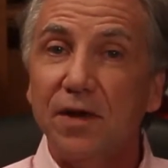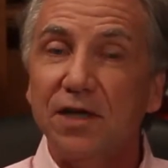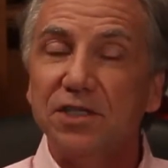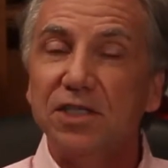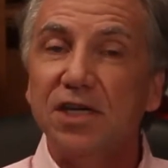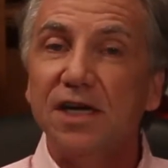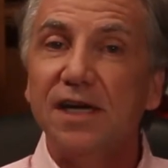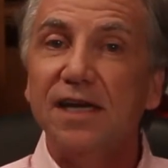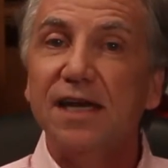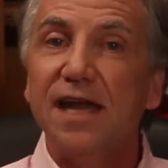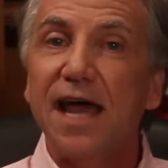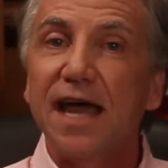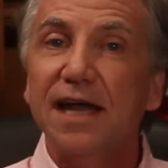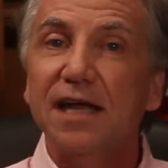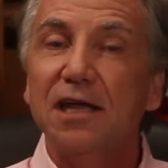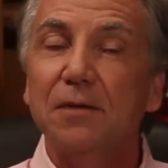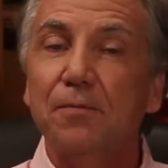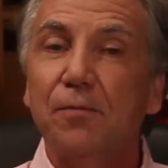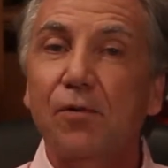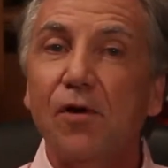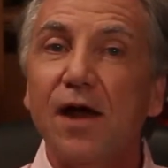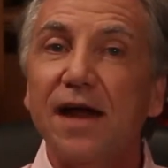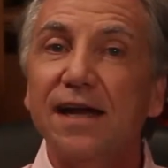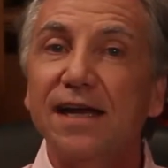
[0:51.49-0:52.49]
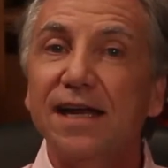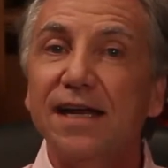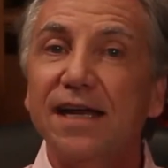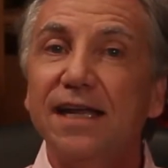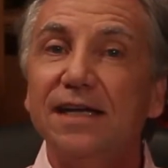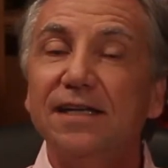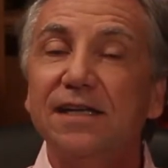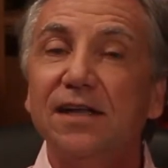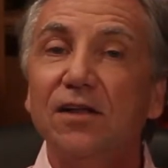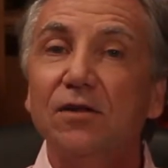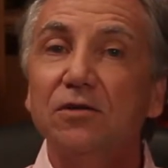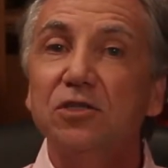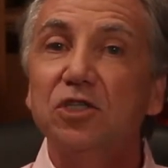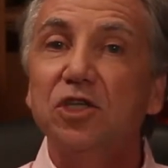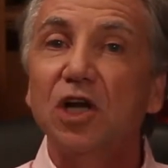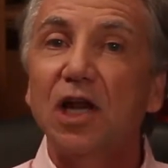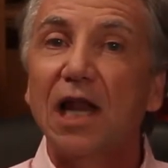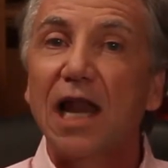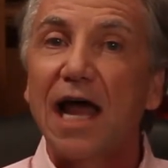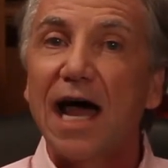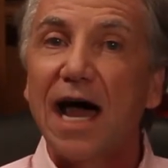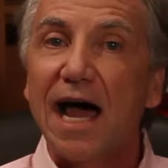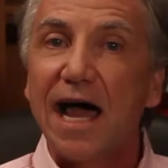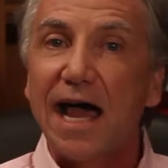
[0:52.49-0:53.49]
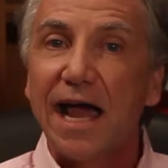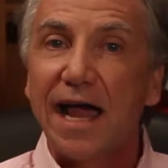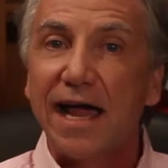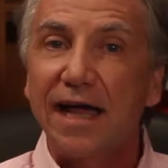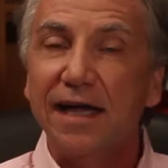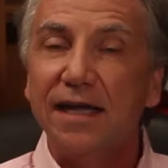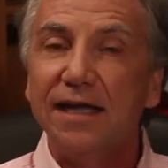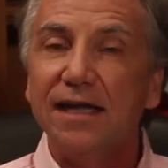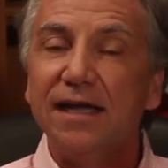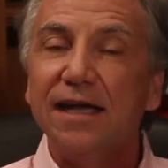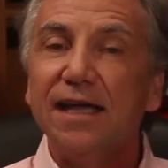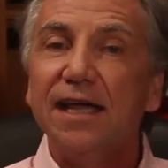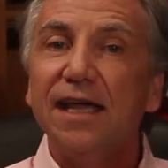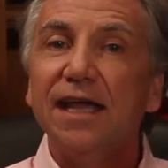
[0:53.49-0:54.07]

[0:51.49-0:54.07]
but she did not get pregnant until July,